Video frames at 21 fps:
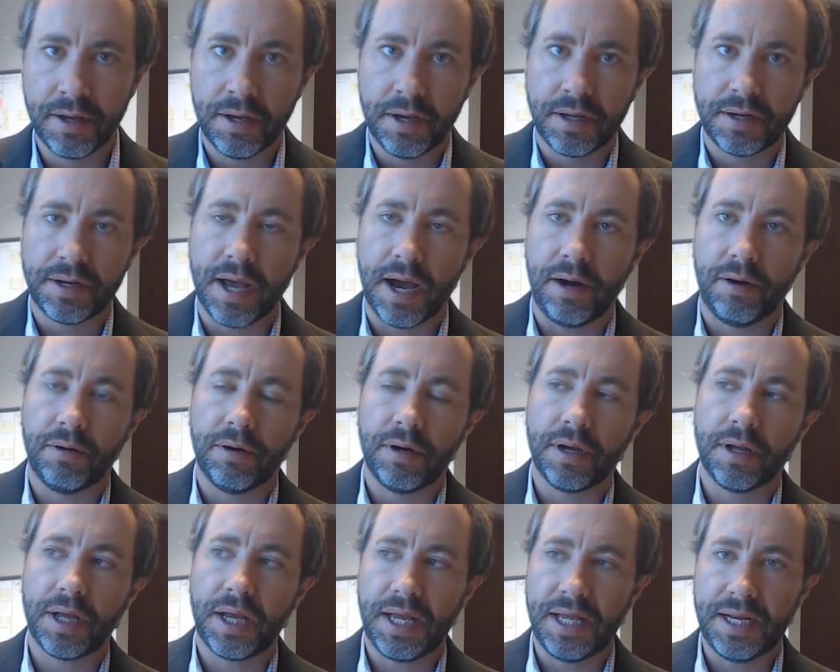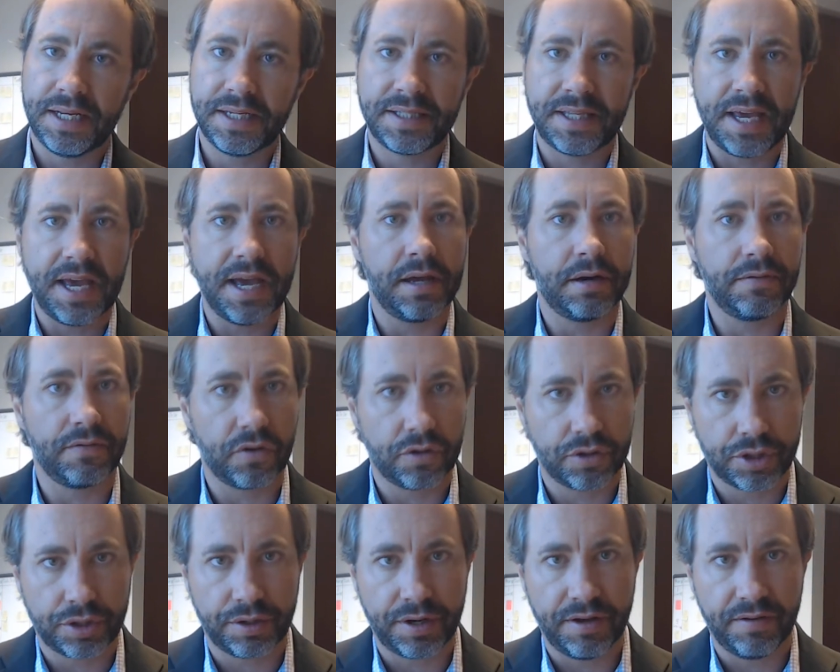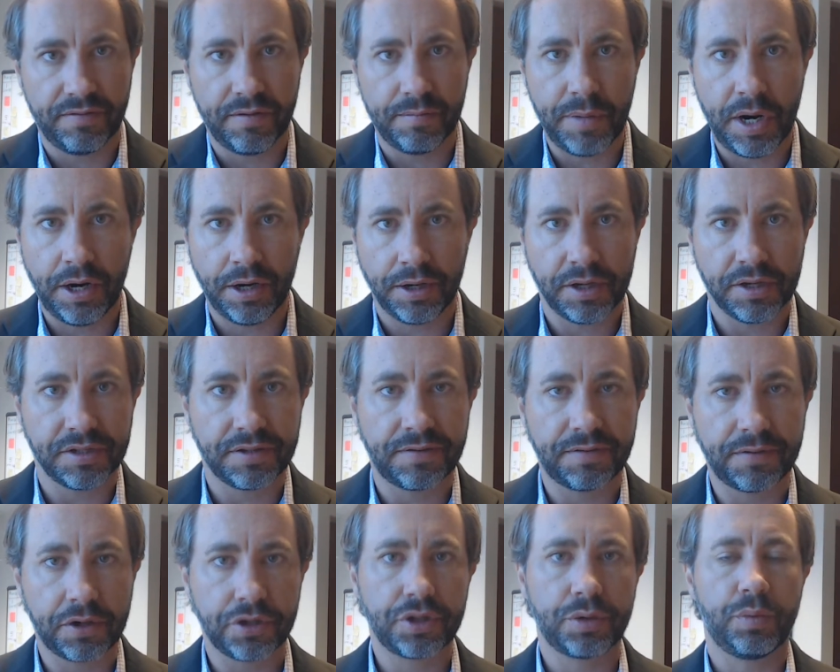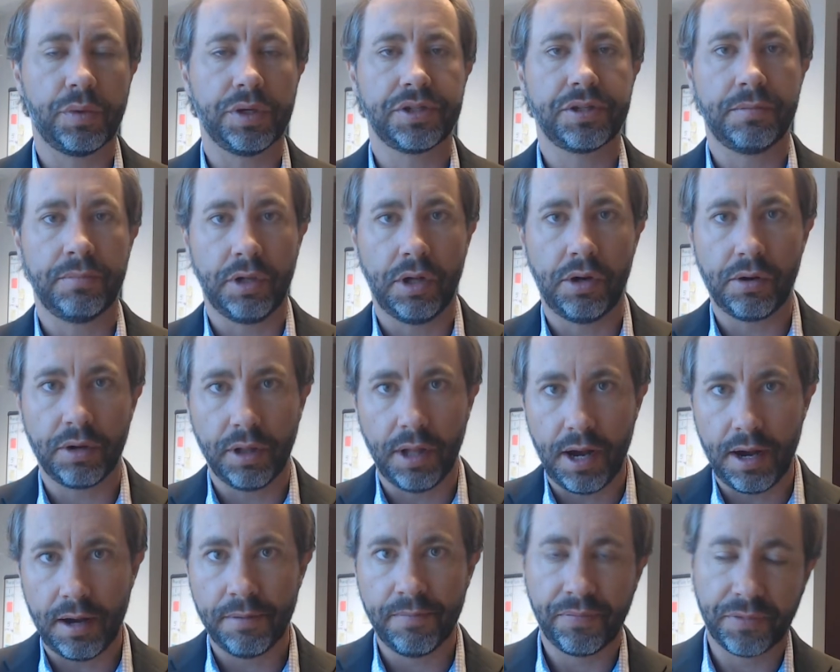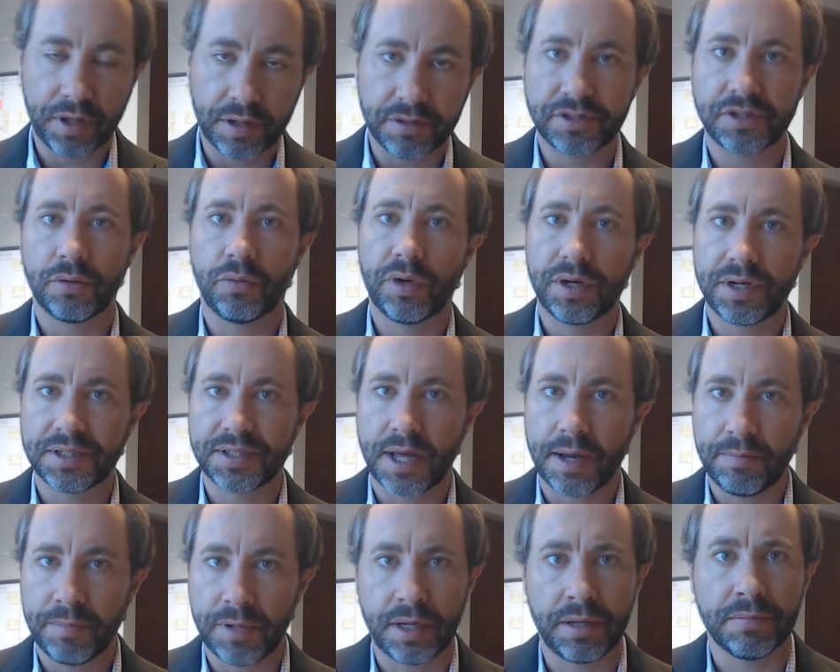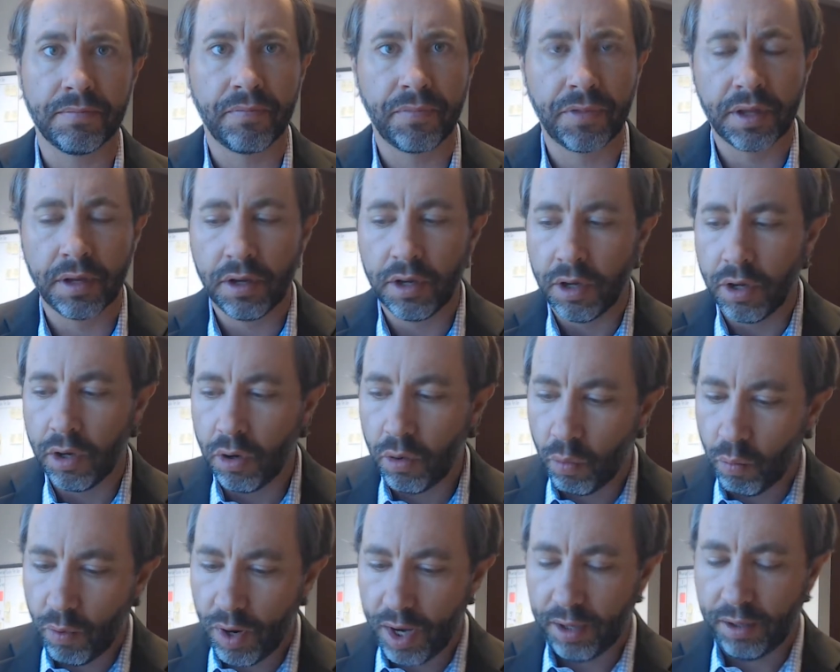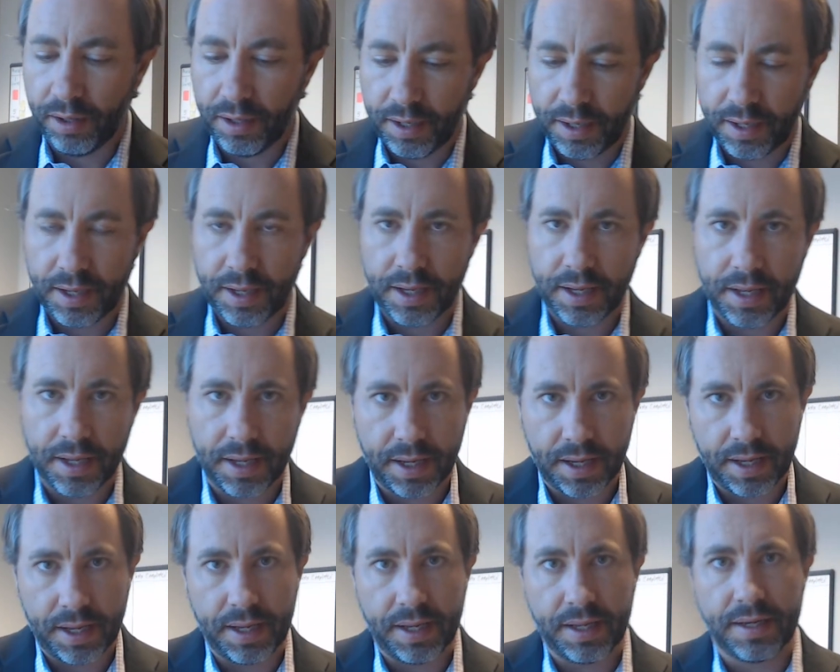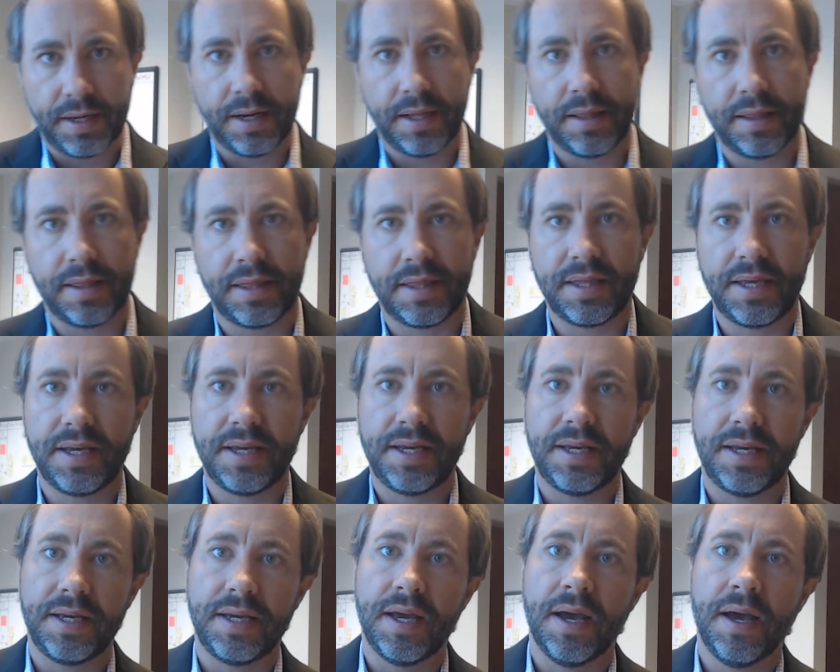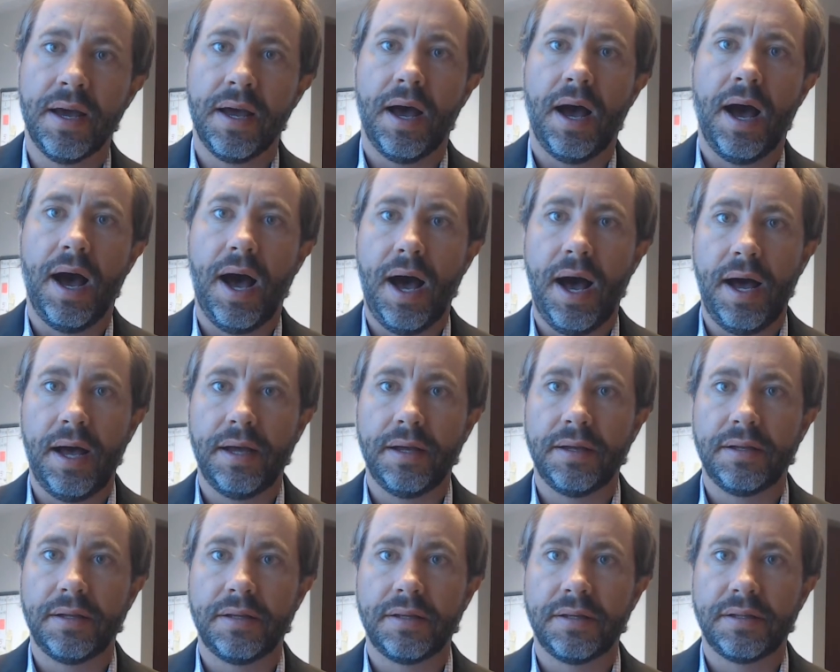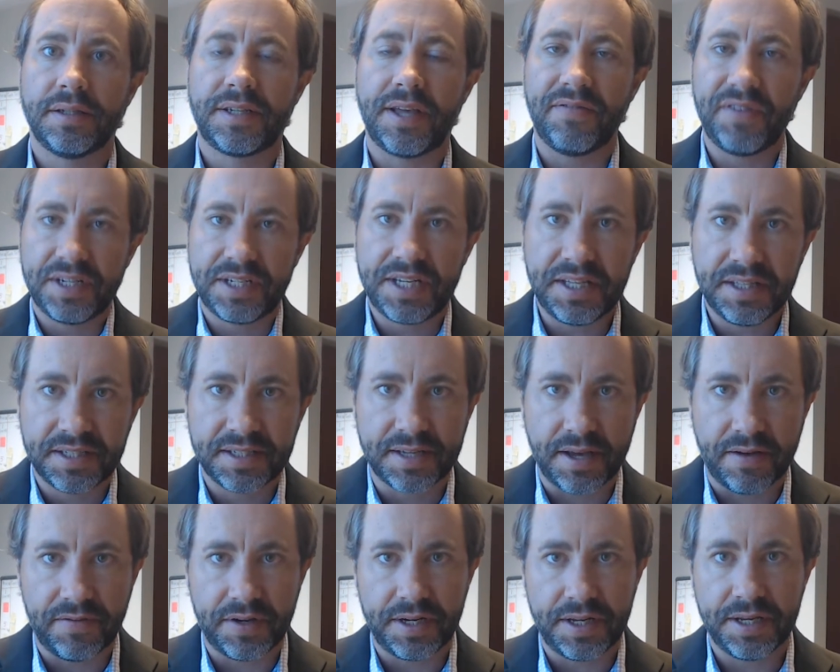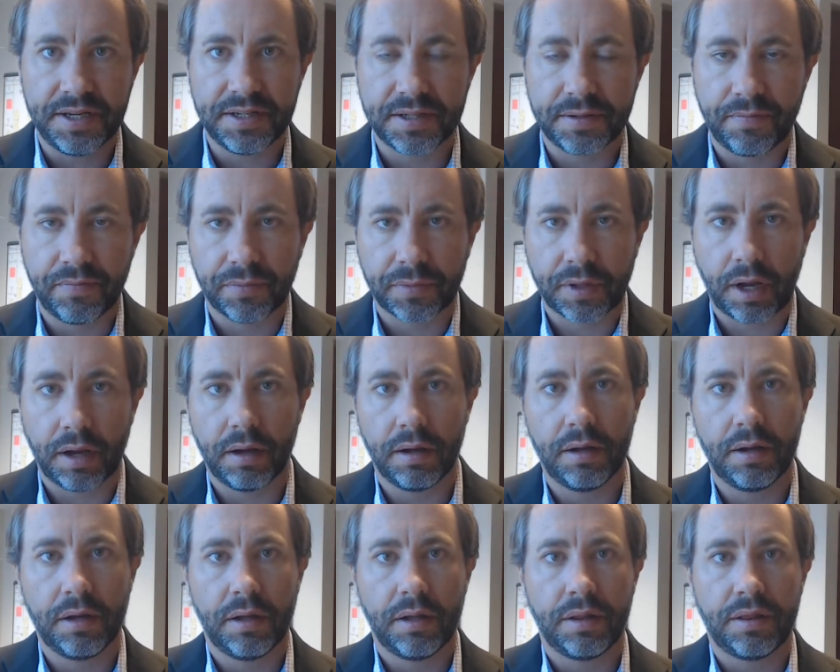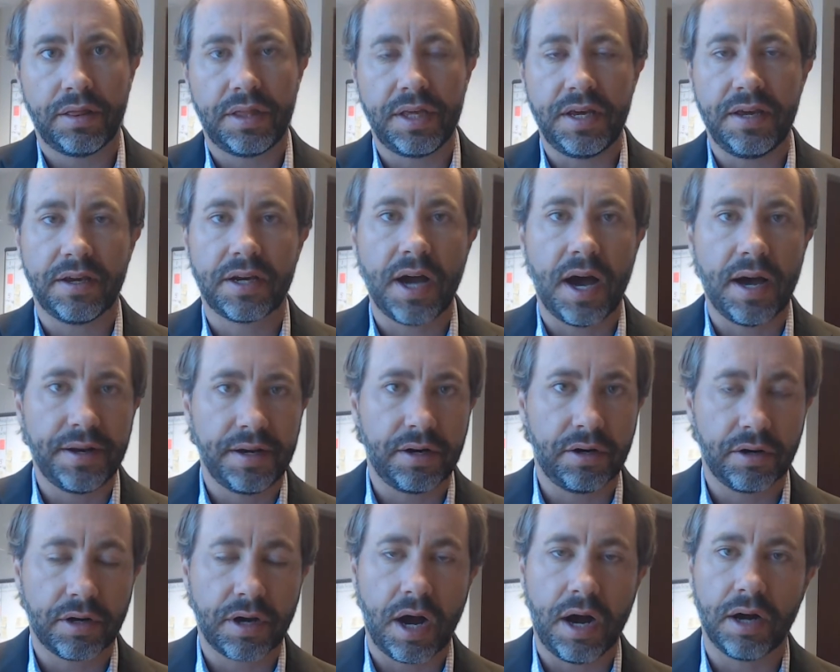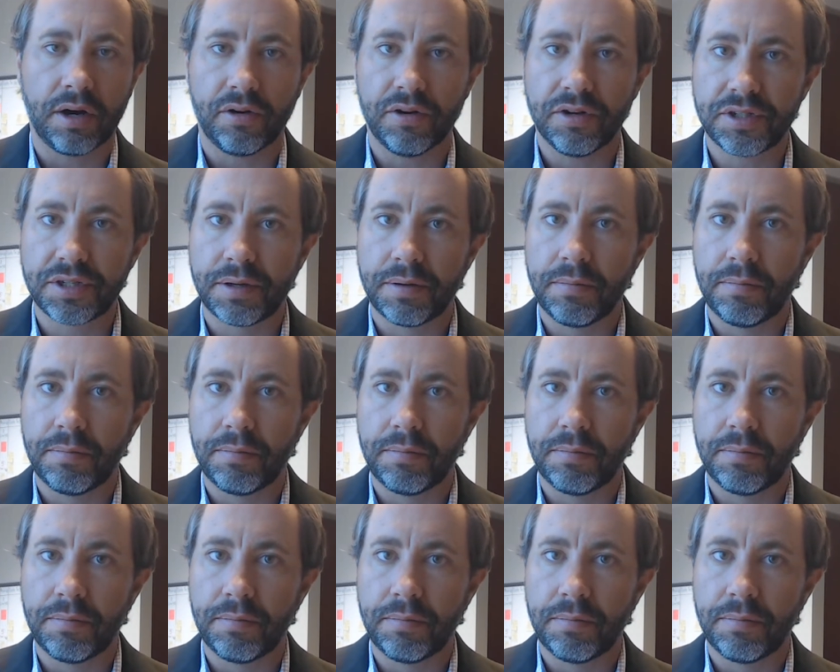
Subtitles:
Now, it is the anniversary of America's first whistleblower law. And so what does that mean? Well, in the 1770s, the Continental Congress